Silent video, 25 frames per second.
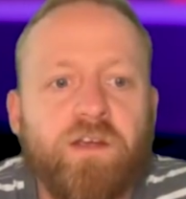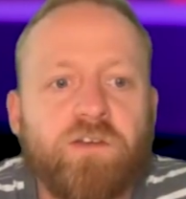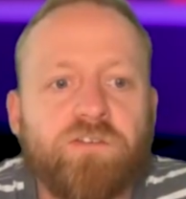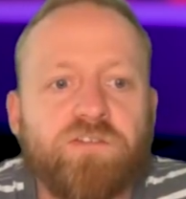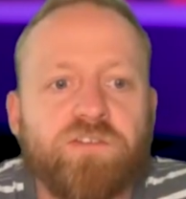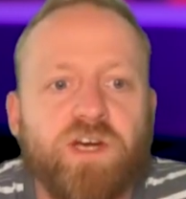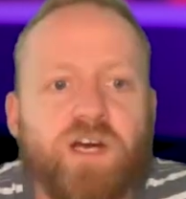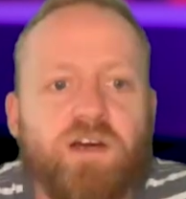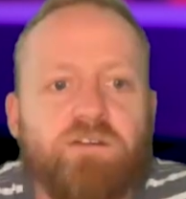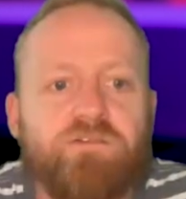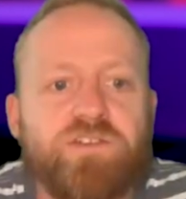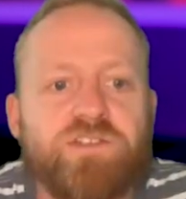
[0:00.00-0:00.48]

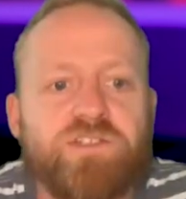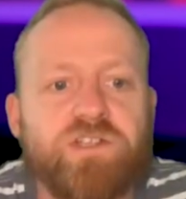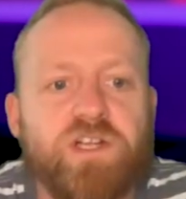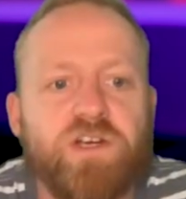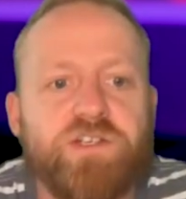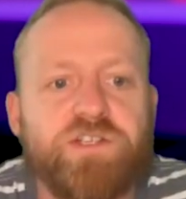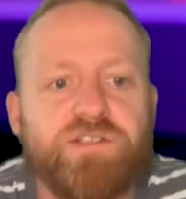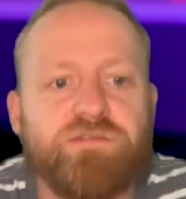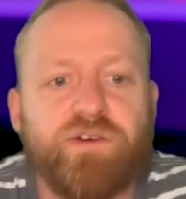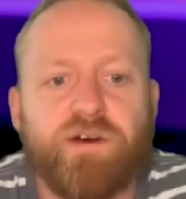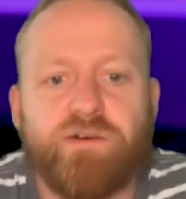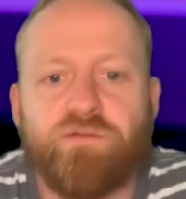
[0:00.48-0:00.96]
So there's
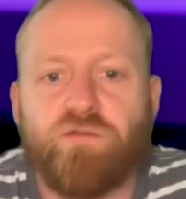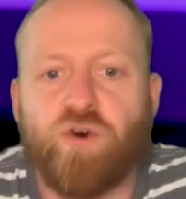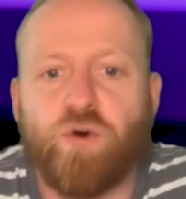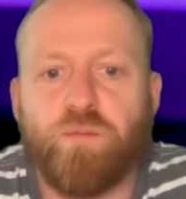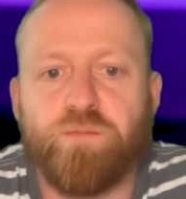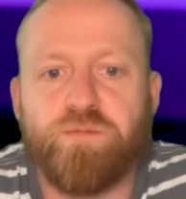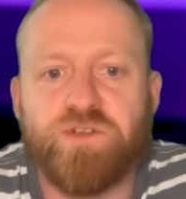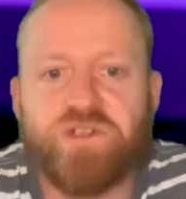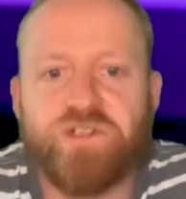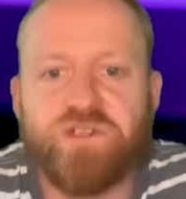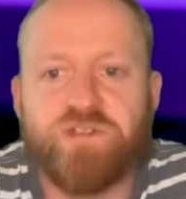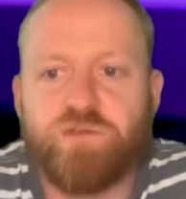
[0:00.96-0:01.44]
loads of other
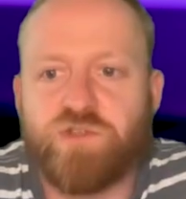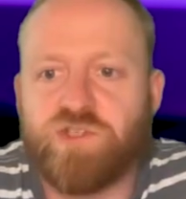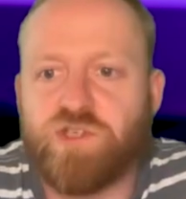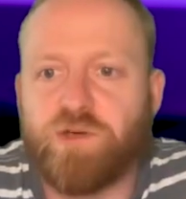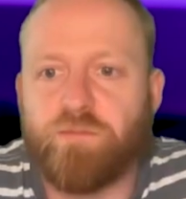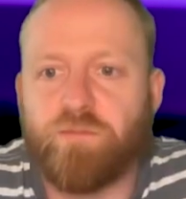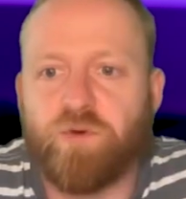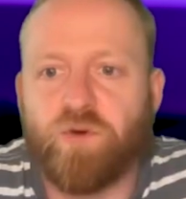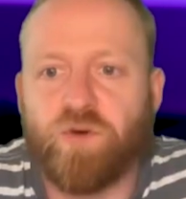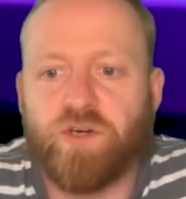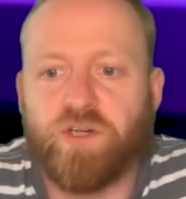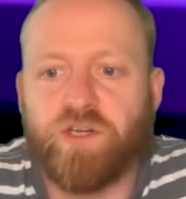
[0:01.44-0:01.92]
options, which
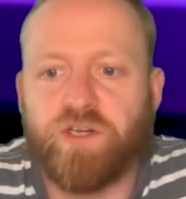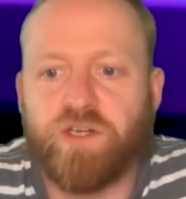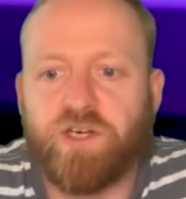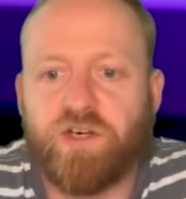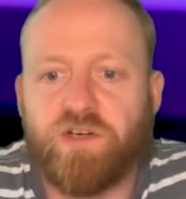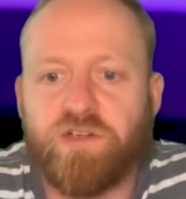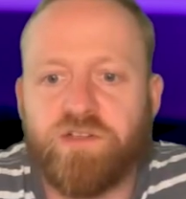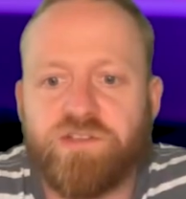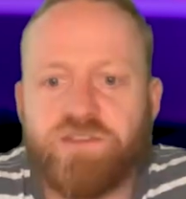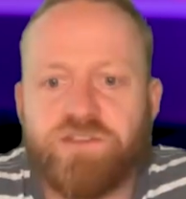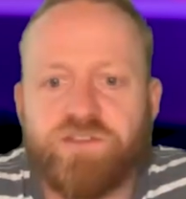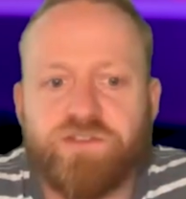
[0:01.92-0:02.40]
I'm not going to
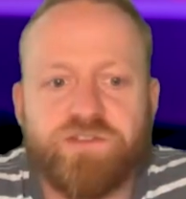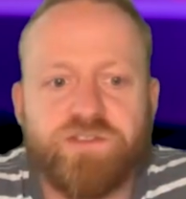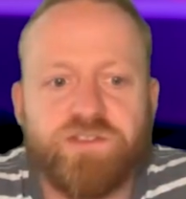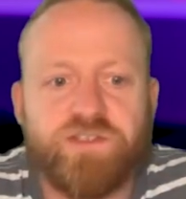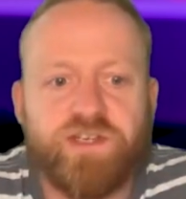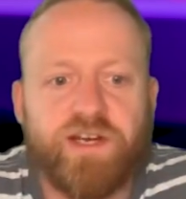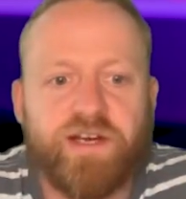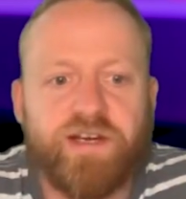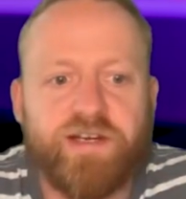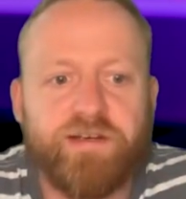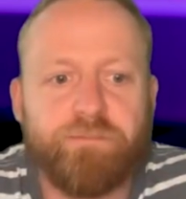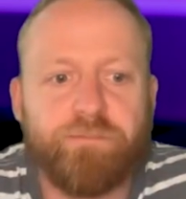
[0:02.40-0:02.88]
go into
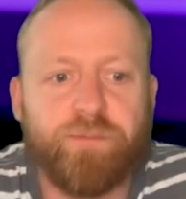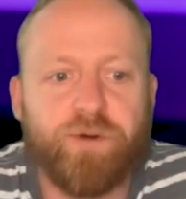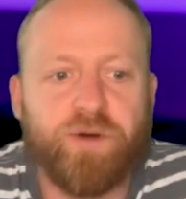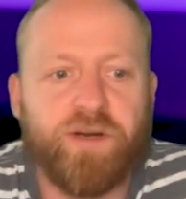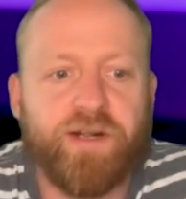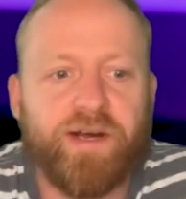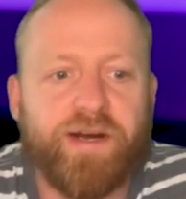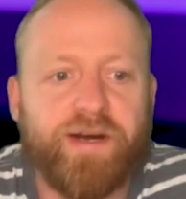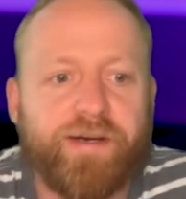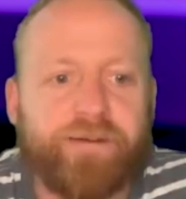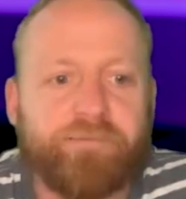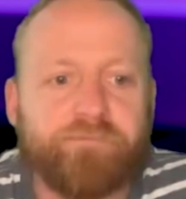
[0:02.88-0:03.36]
today,
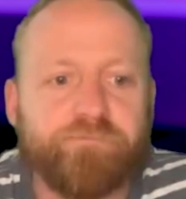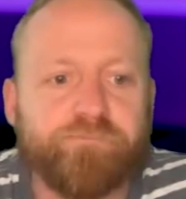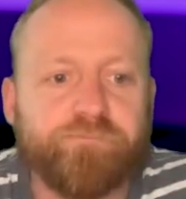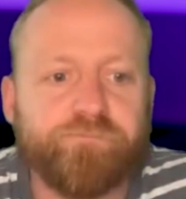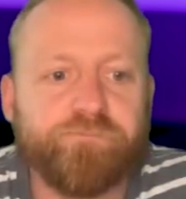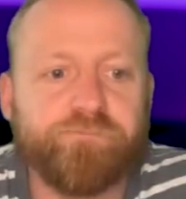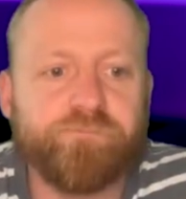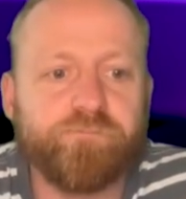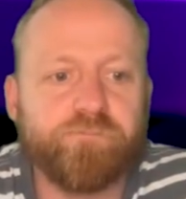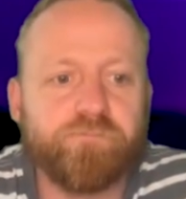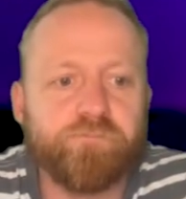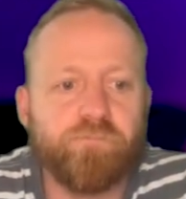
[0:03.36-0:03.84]
but
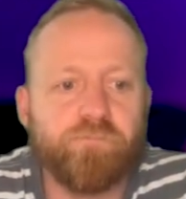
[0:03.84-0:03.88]
um,